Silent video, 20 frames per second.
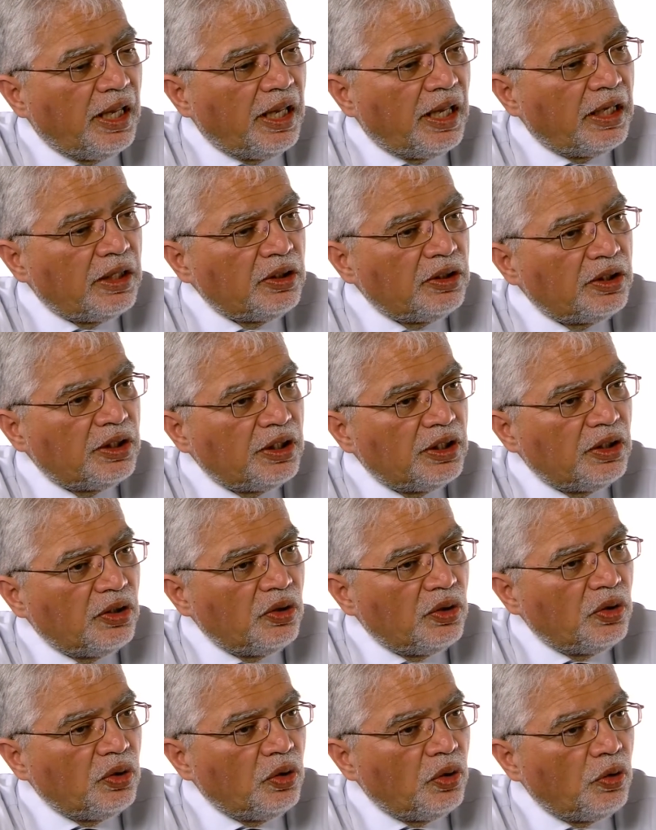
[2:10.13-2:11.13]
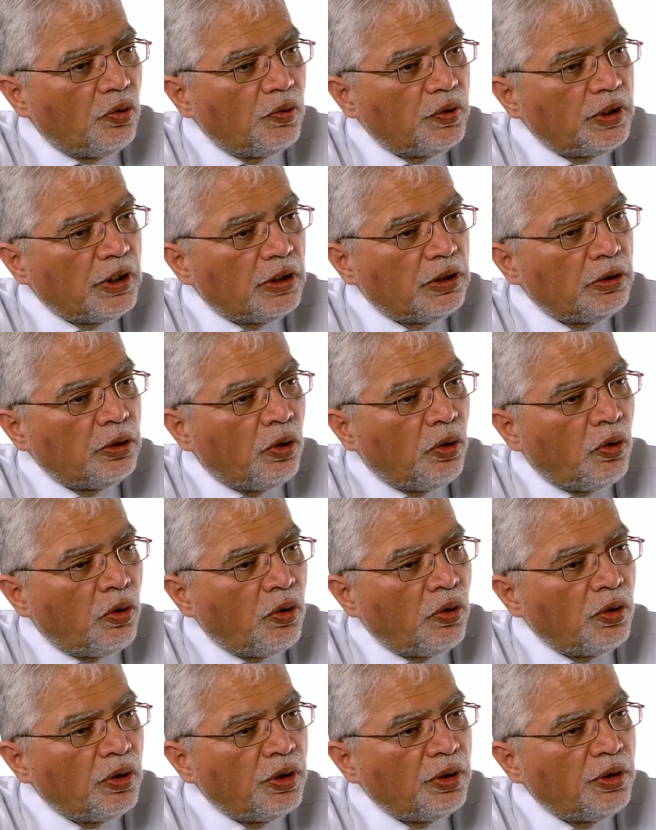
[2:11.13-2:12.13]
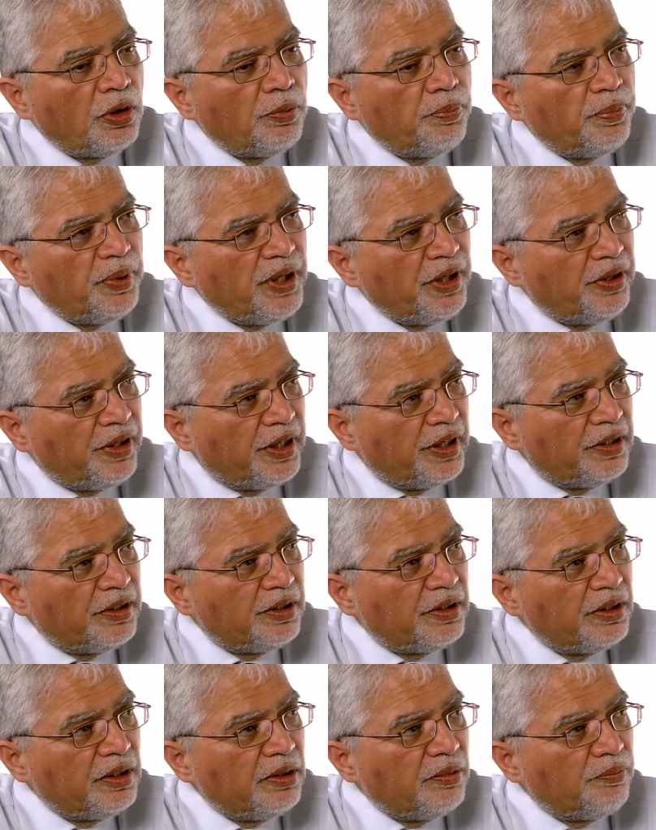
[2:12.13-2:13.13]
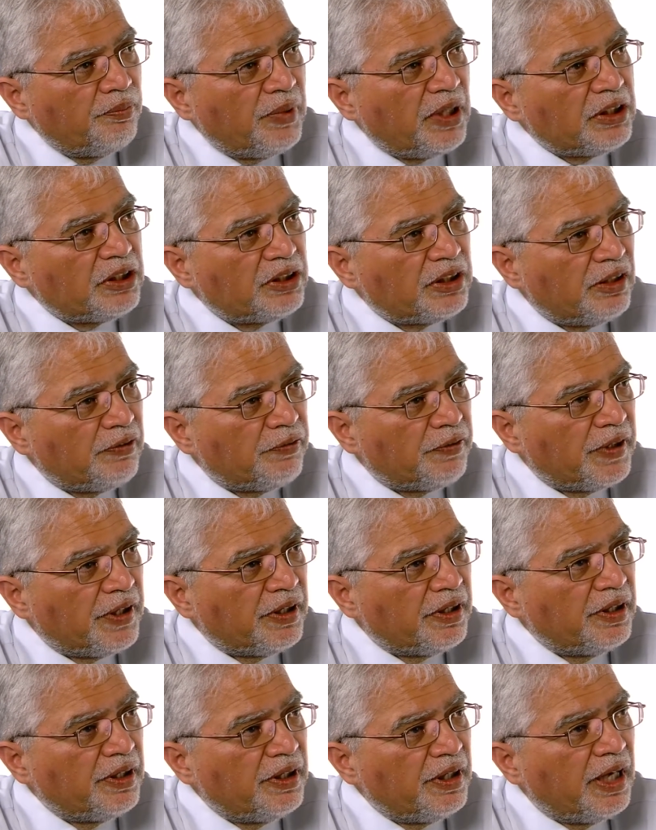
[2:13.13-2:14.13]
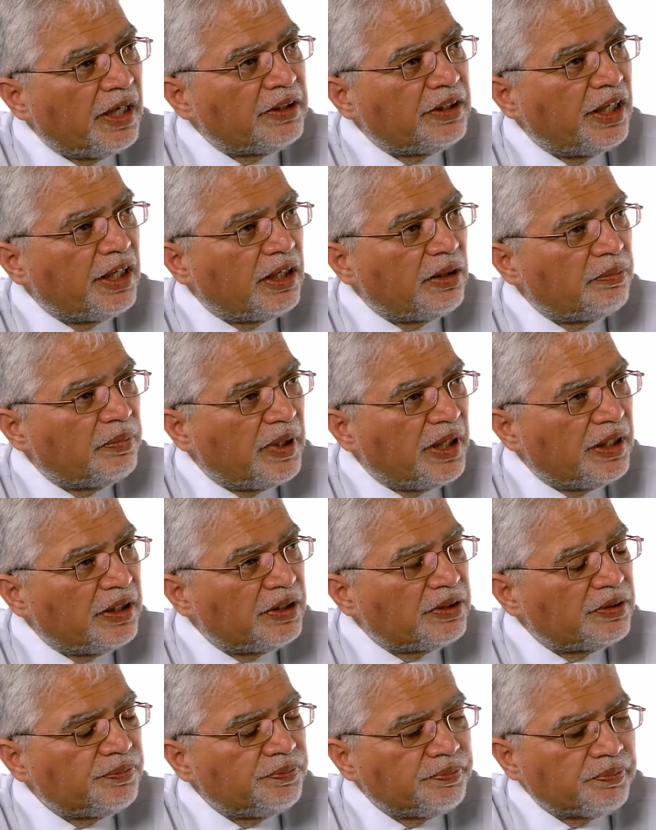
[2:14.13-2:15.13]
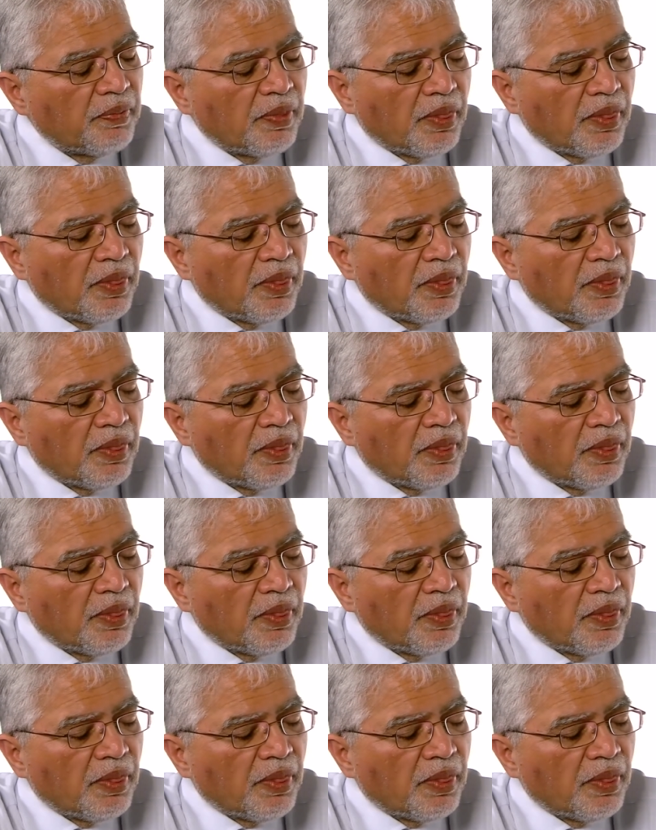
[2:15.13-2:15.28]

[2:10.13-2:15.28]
And over the long period, much suffering had taken place.